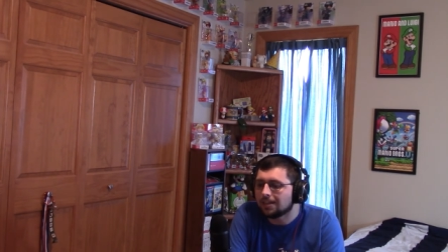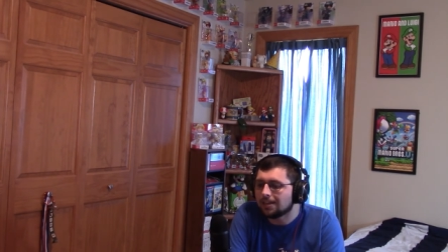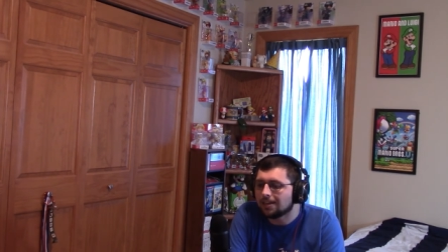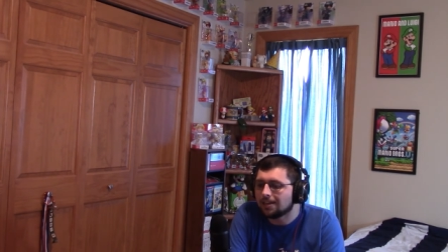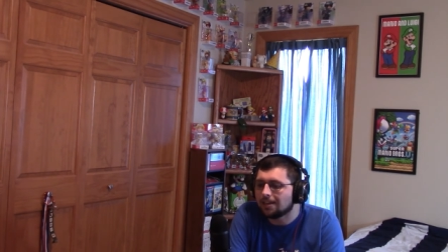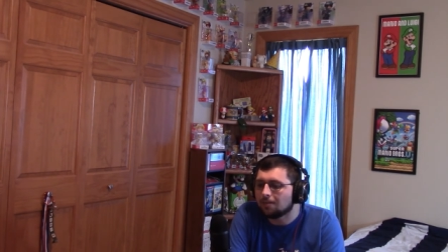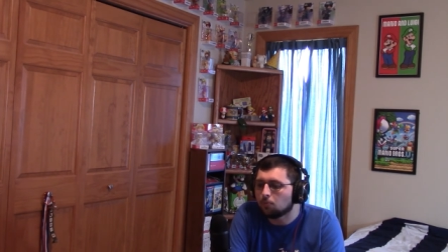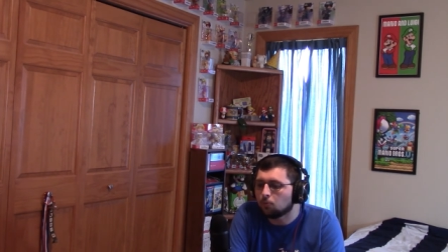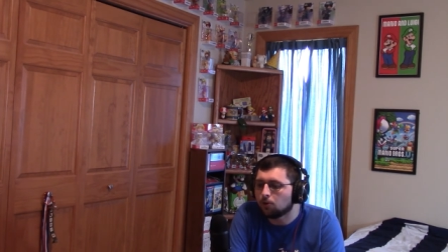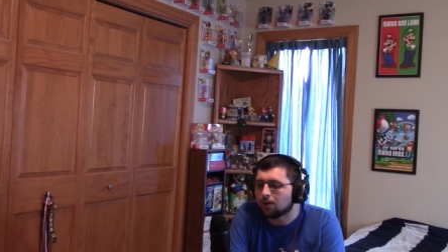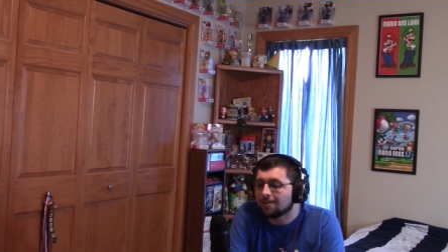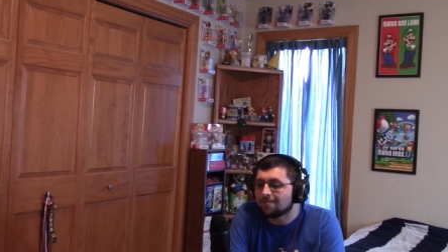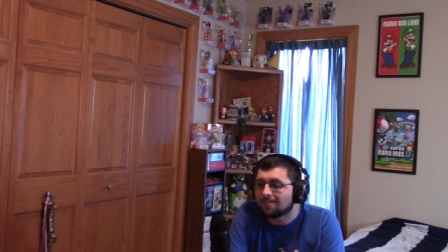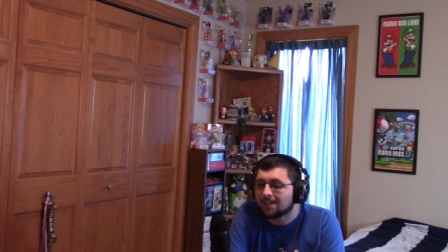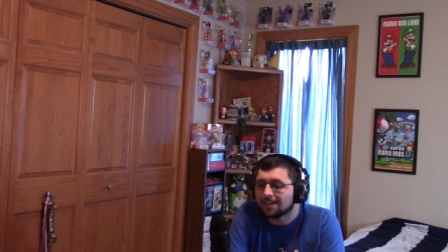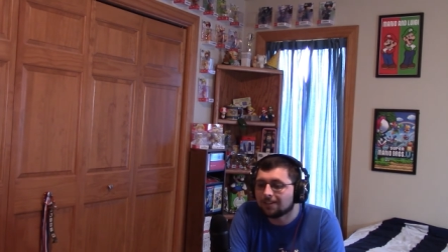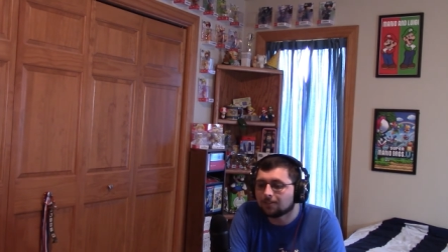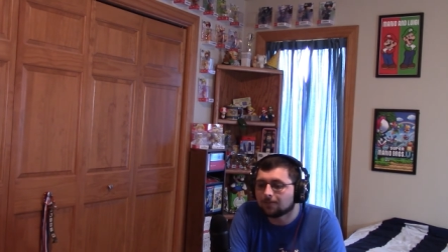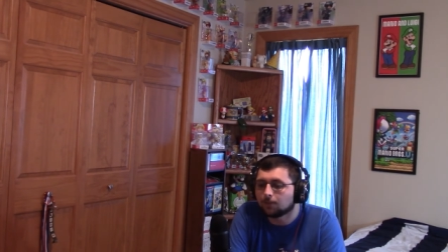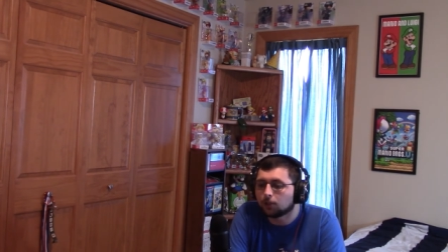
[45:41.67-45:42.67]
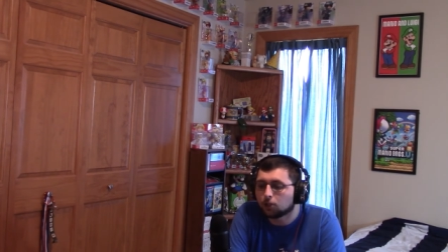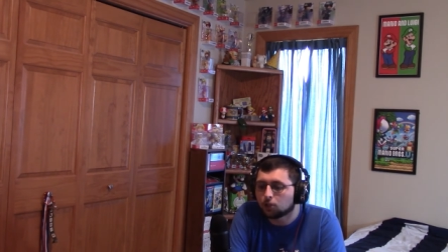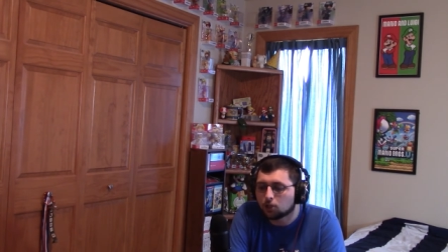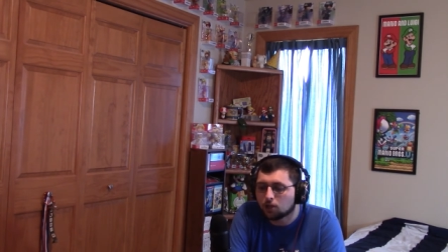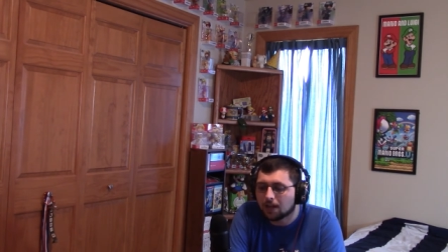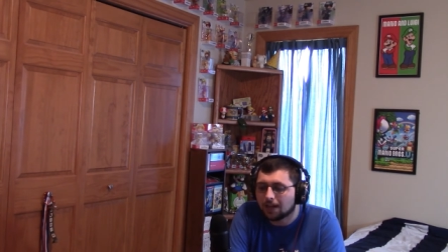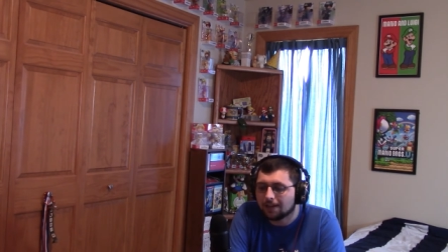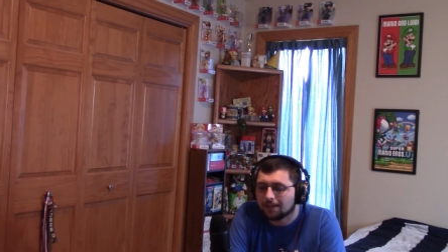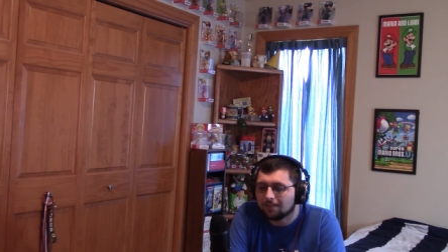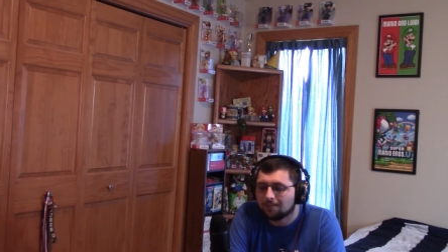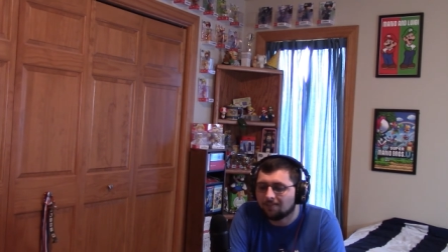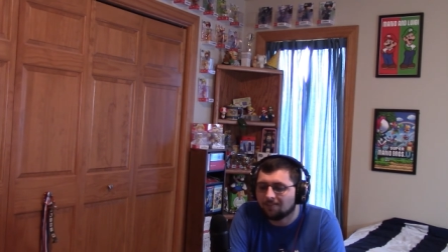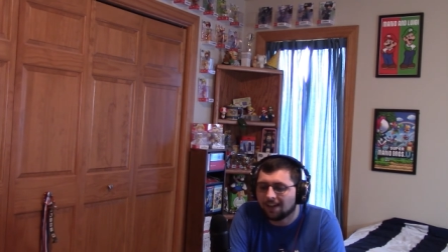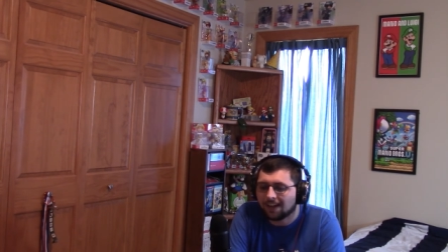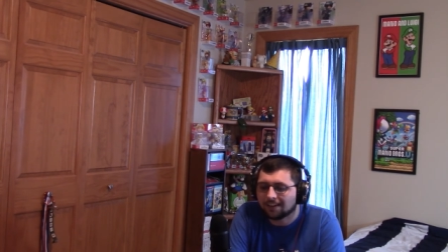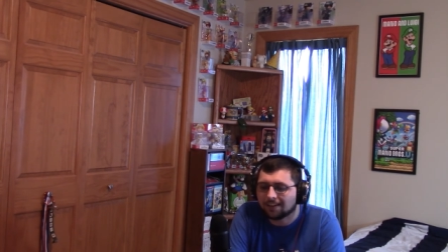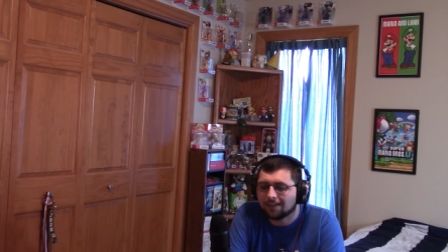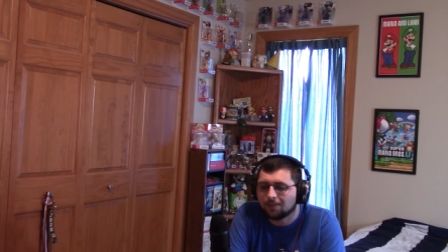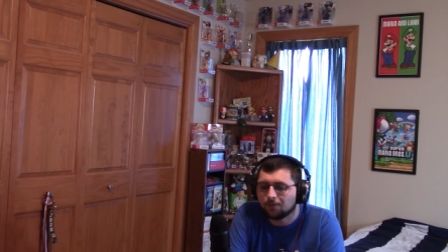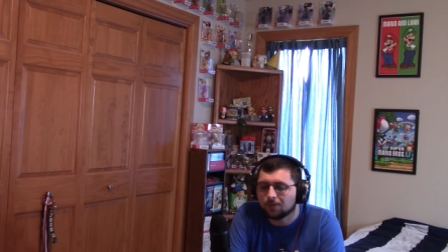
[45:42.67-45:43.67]
Game Boy Advance version. In
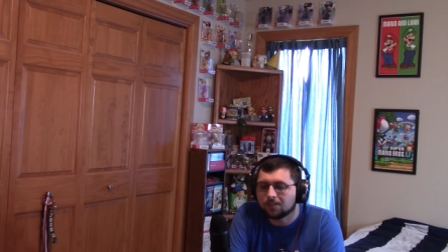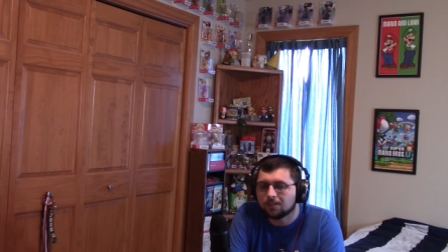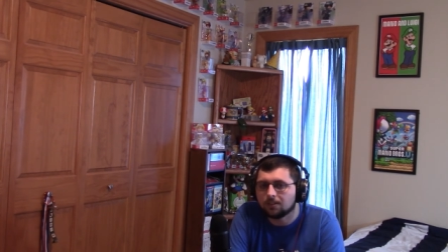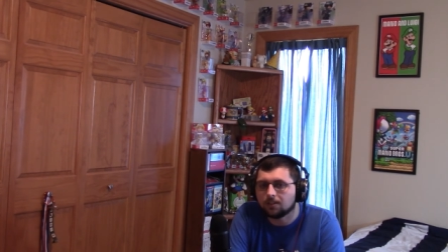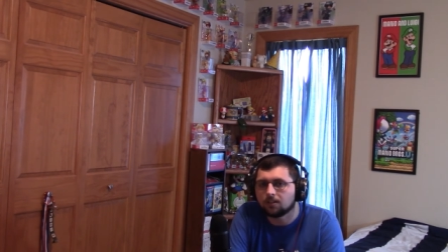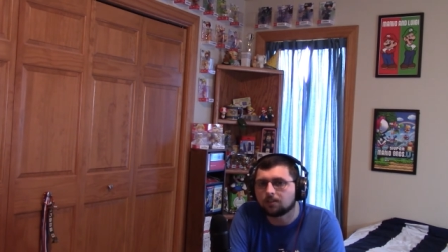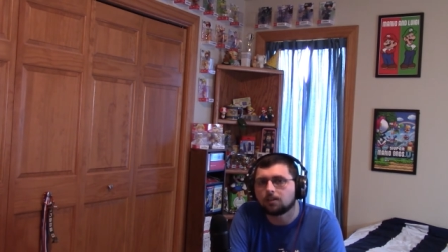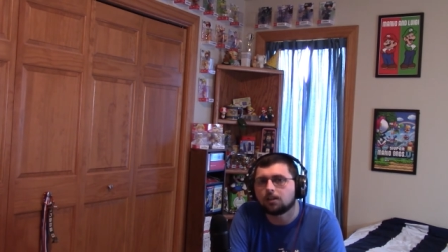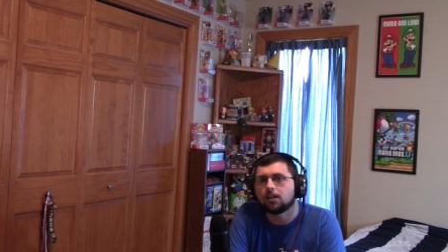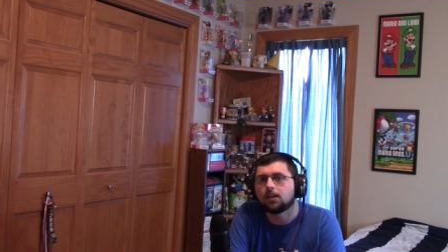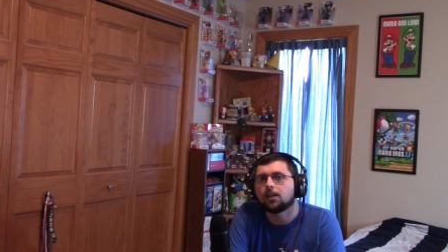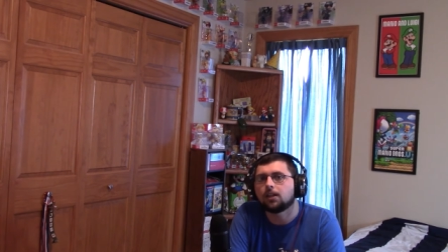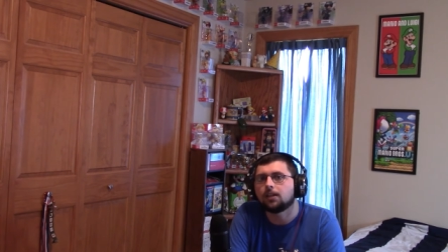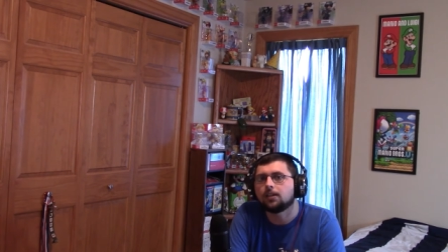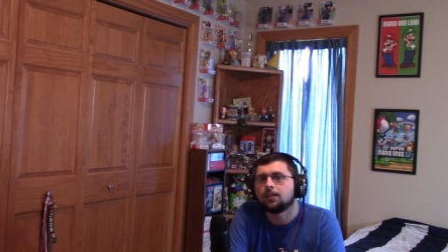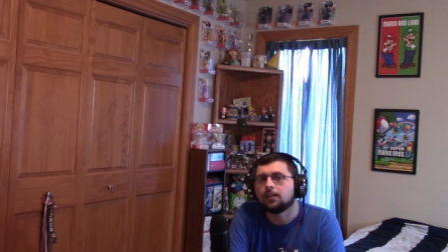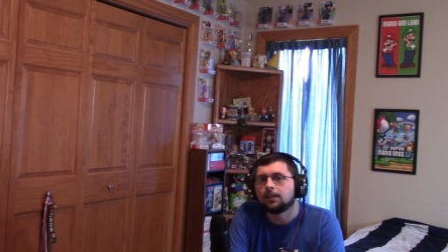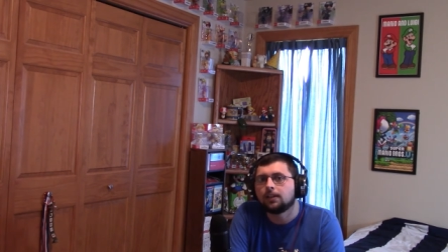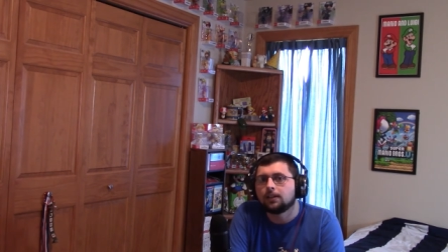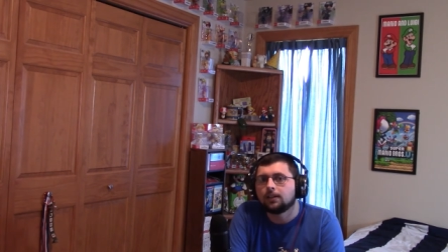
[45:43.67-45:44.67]
fact, I would still call...